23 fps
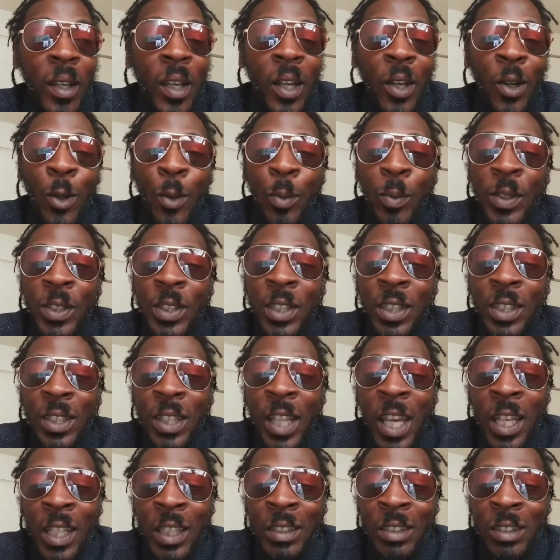I hope it's just
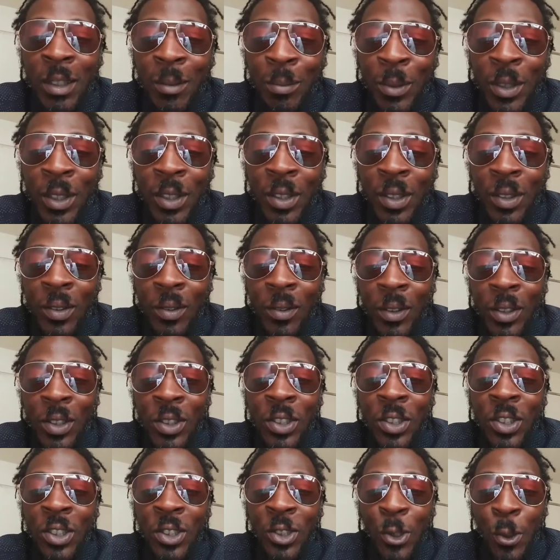not something
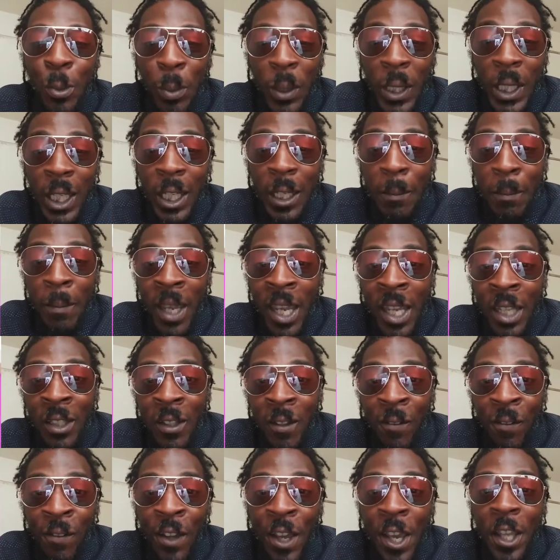stupidly
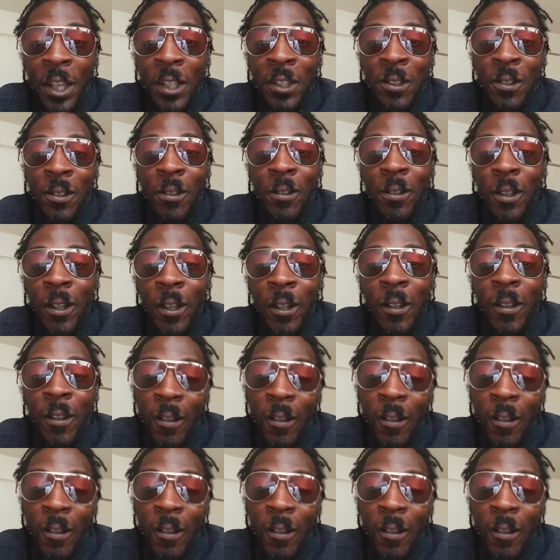manufactured.